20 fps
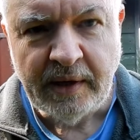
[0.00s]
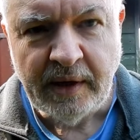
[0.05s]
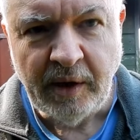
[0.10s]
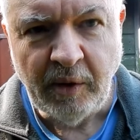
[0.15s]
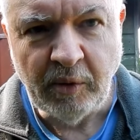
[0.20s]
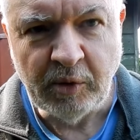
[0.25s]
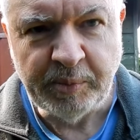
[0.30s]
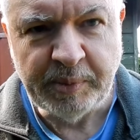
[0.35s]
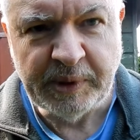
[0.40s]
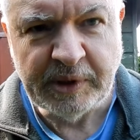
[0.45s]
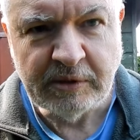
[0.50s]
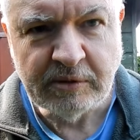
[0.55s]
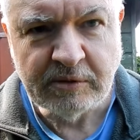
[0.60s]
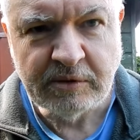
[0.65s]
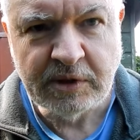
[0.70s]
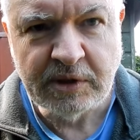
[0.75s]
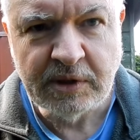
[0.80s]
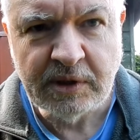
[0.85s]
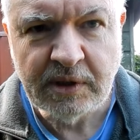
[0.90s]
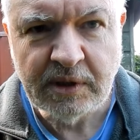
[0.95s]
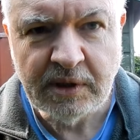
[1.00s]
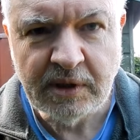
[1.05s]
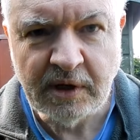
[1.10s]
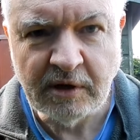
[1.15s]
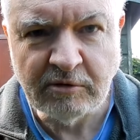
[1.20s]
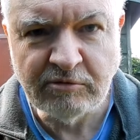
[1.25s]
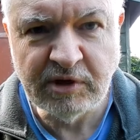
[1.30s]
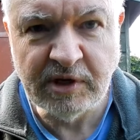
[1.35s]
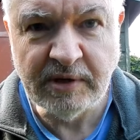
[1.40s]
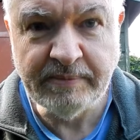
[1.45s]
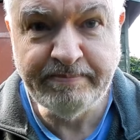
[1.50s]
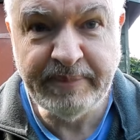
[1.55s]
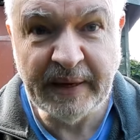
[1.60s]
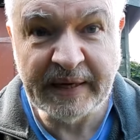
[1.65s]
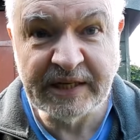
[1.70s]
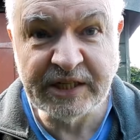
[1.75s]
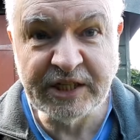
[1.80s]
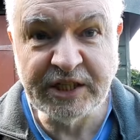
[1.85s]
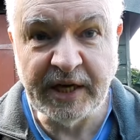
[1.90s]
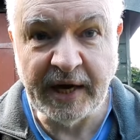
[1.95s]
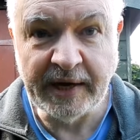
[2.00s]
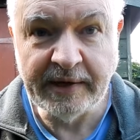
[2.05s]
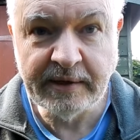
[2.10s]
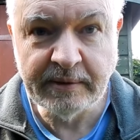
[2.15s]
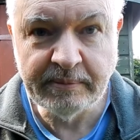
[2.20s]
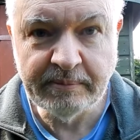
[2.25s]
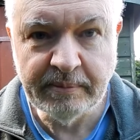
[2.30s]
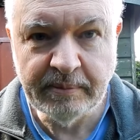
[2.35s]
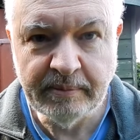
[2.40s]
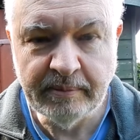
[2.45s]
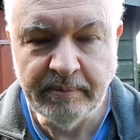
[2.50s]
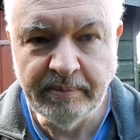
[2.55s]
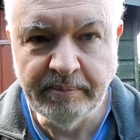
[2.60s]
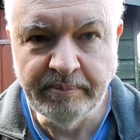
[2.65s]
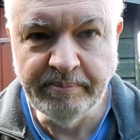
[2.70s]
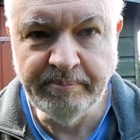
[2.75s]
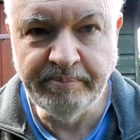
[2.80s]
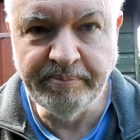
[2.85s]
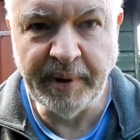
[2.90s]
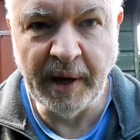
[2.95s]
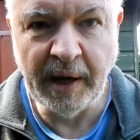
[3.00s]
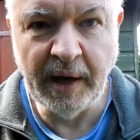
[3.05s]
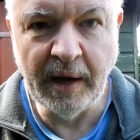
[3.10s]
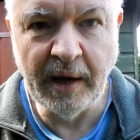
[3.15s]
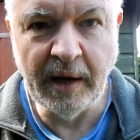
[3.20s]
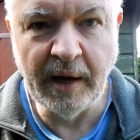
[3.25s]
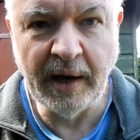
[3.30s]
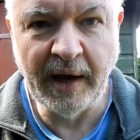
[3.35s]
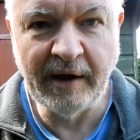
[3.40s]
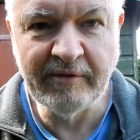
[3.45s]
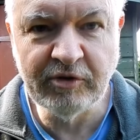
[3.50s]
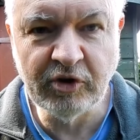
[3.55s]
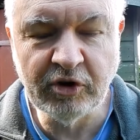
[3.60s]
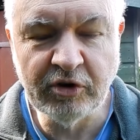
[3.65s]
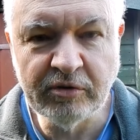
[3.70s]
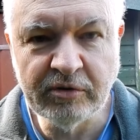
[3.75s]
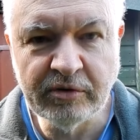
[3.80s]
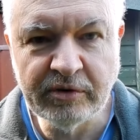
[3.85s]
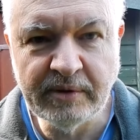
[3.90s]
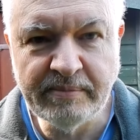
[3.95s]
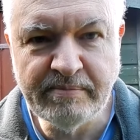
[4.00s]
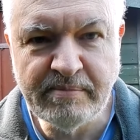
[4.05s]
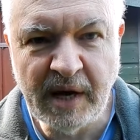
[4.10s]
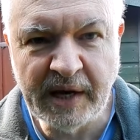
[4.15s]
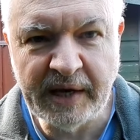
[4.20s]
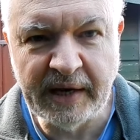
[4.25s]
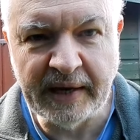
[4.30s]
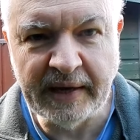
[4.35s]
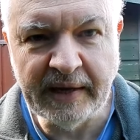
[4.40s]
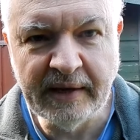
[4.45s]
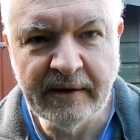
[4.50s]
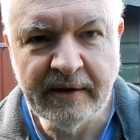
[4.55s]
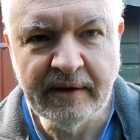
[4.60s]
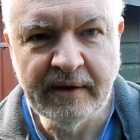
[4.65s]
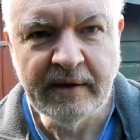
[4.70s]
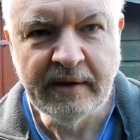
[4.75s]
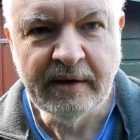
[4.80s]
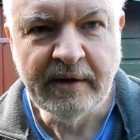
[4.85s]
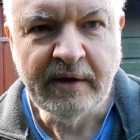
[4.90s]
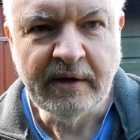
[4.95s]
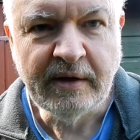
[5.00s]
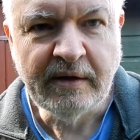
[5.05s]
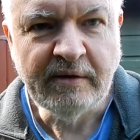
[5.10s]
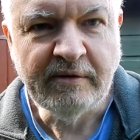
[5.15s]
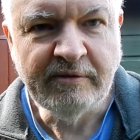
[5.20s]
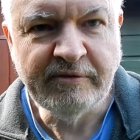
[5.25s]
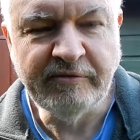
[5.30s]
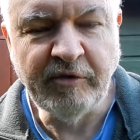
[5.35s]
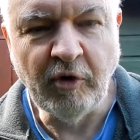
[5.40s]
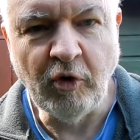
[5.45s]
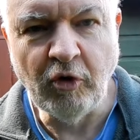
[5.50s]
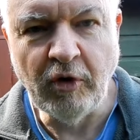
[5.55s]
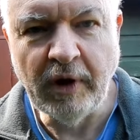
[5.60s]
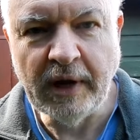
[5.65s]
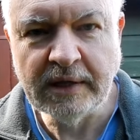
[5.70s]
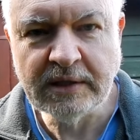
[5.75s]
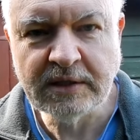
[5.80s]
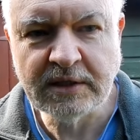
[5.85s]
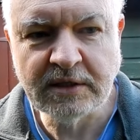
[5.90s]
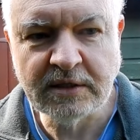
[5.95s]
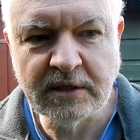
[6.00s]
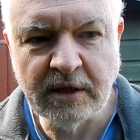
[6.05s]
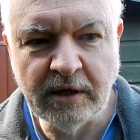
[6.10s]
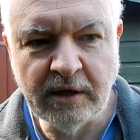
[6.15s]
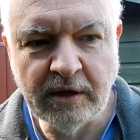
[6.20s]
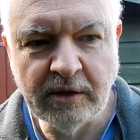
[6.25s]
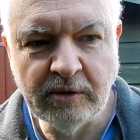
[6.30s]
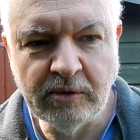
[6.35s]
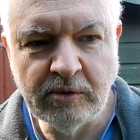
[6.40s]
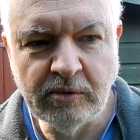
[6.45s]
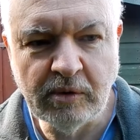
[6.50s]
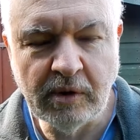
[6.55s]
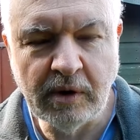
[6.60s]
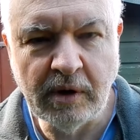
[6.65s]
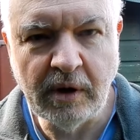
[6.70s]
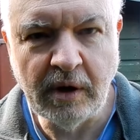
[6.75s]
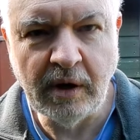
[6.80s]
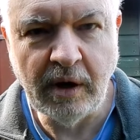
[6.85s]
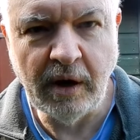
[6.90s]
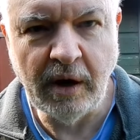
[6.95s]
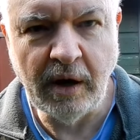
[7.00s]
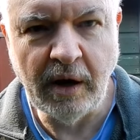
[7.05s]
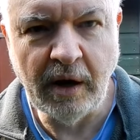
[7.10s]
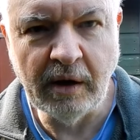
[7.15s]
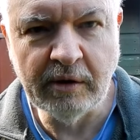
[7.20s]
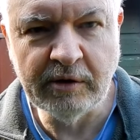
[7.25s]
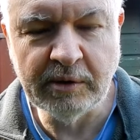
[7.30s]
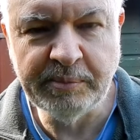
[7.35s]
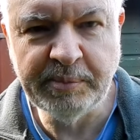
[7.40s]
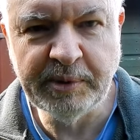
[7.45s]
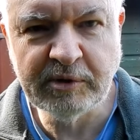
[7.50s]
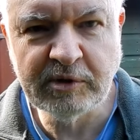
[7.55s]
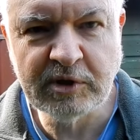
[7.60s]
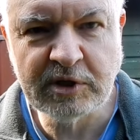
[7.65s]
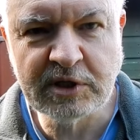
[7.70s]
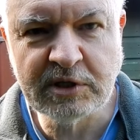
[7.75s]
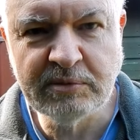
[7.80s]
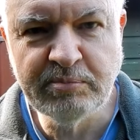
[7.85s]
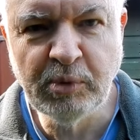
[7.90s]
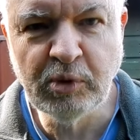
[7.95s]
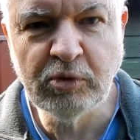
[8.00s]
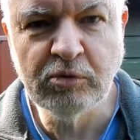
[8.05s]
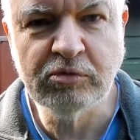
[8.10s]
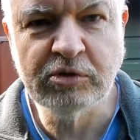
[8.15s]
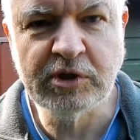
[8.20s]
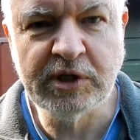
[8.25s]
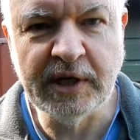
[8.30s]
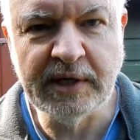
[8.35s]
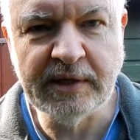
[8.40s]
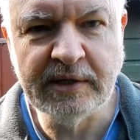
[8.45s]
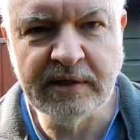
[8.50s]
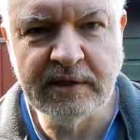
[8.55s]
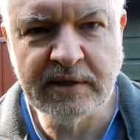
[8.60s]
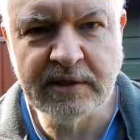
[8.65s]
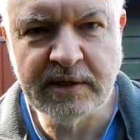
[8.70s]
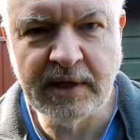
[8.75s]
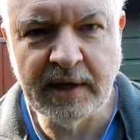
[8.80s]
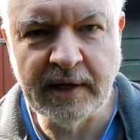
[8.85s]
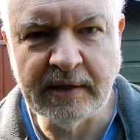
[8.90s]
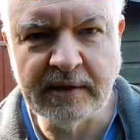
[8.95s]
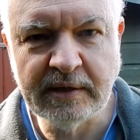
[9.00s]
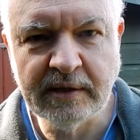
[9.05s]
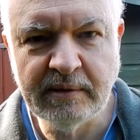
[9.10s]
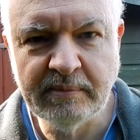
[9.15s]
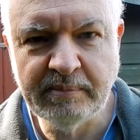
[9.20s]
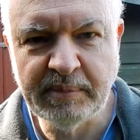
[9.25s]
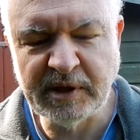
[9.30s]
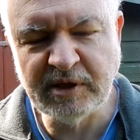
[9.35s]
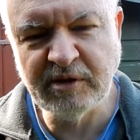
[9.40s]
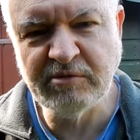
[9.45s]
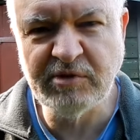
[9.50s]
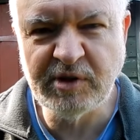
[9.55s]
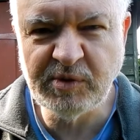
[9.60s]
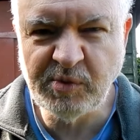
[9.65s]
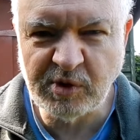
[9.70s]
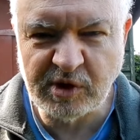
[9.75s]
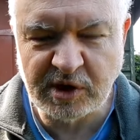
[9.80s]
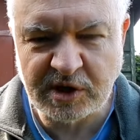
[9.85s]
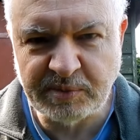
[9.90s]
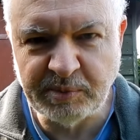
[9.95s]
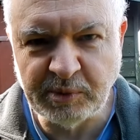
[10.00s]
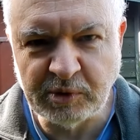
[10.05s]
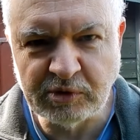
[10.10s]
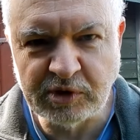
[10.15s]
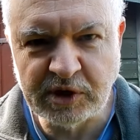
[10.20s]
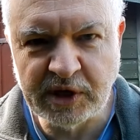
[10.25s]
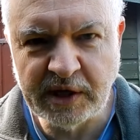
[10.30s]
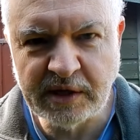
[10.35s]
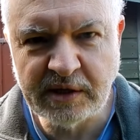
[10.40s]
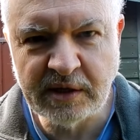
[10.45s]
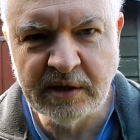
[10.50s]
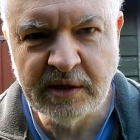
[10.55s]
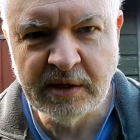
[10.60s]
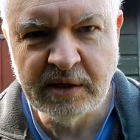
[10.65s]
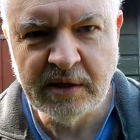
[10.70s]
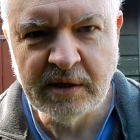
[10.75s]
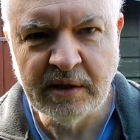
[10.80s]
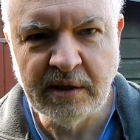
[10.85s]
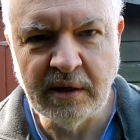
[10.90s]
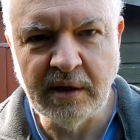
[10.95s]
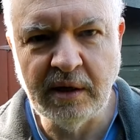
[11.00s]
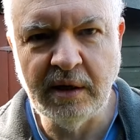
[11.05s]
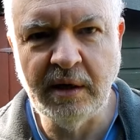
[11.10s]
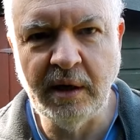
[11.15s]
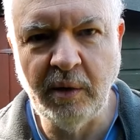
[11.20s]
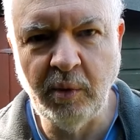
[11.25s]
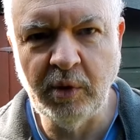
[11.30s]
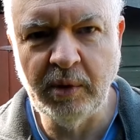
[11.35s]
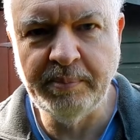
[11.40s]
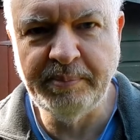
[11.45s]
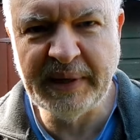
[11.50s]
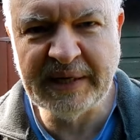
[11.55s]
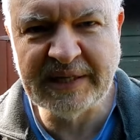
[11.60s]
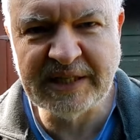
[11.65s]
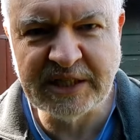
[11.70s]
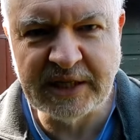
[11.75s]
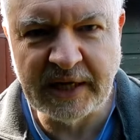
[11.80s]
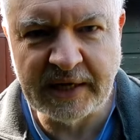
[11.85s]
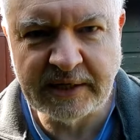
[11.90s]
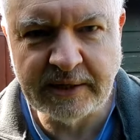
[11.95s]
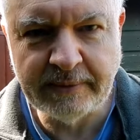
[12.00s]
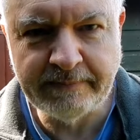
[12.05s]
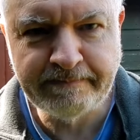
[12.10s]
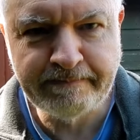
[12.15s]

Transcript: I want to build a really big shed, but I haven't got the money for it, so I'm going to build a small shed instead. But I don't really want a small shed, I want a big shed.